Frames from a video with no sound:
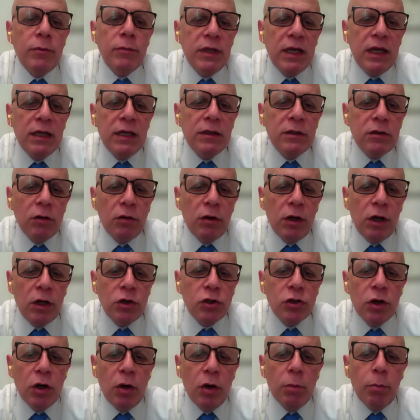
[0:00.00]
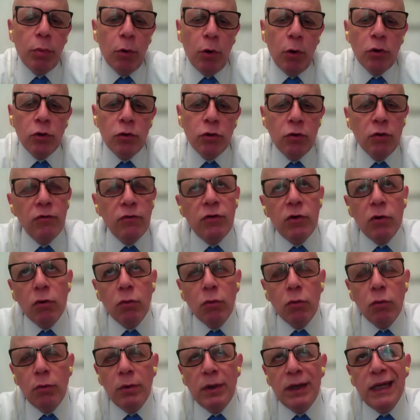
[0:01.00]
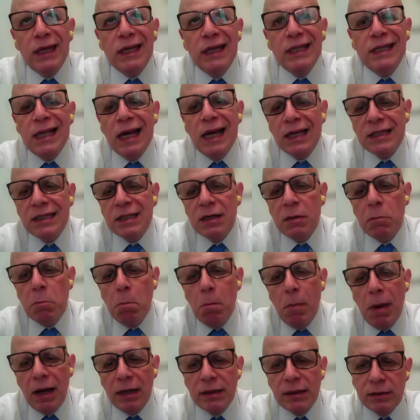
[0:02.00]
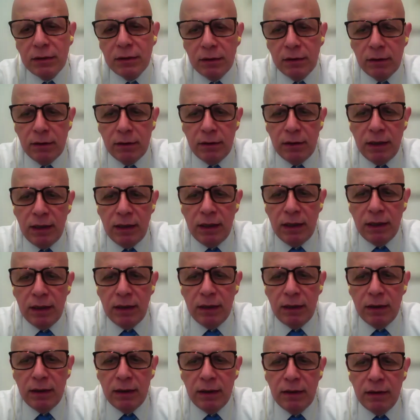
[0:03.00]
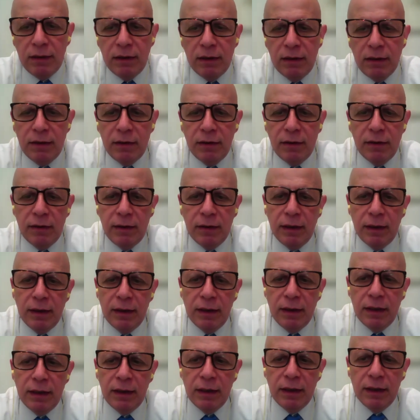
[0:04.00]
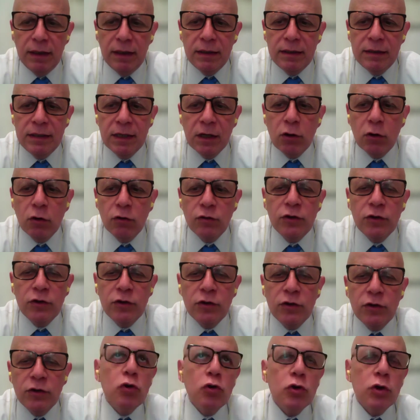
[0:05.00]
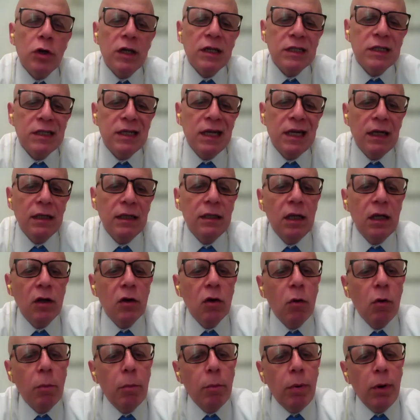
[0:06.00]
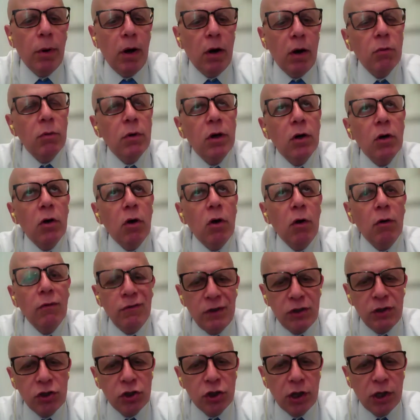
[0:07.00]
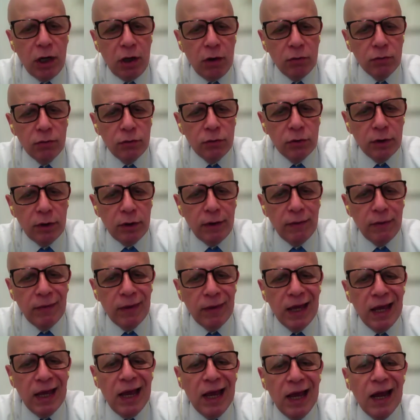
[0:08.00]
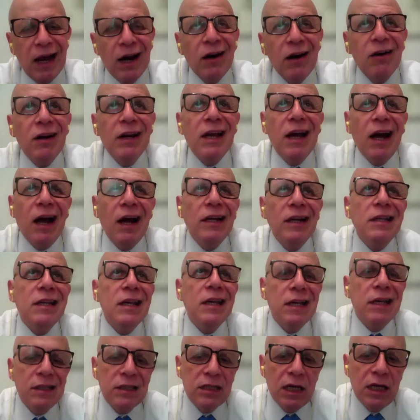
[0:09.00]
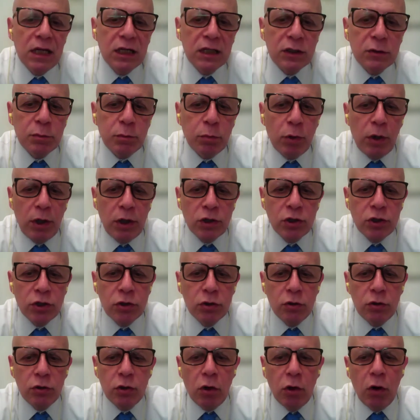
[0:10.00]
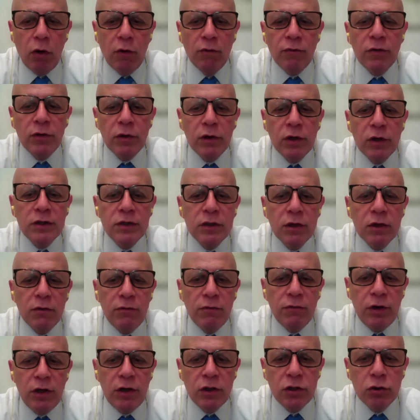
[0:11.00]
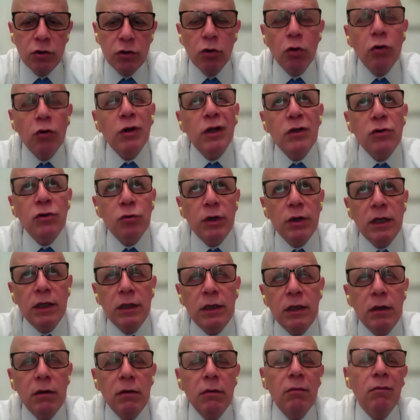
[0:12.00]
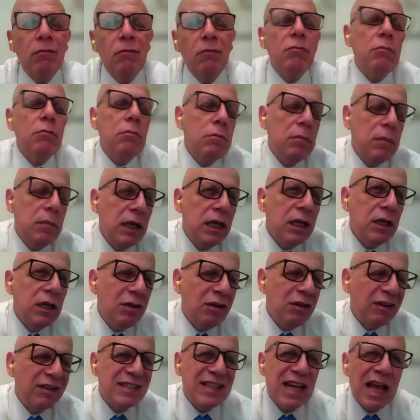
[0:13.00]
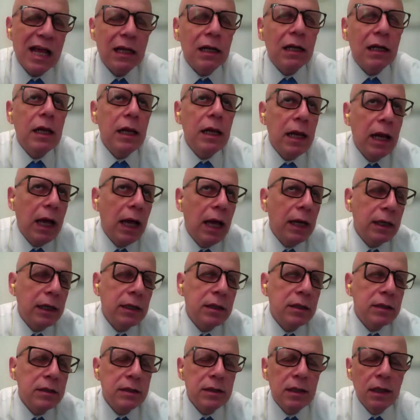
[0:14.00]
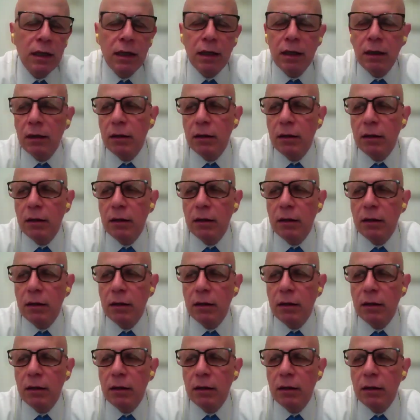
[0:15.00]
international point of view, it doesn't matter the constitutional setting of power of each country regarding the expression of a reservation on a treaty, exactly like the